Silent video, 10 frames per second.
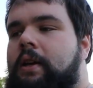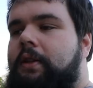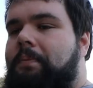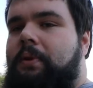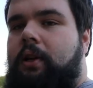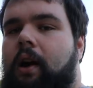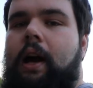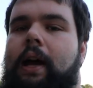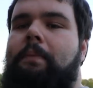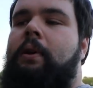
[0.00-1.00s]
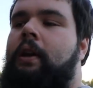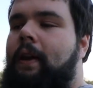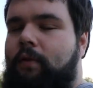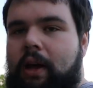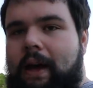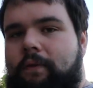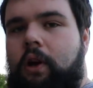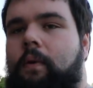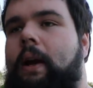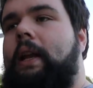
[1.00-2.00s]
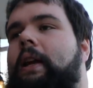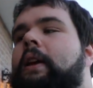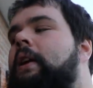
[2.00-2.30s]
subscribe if you haven't already.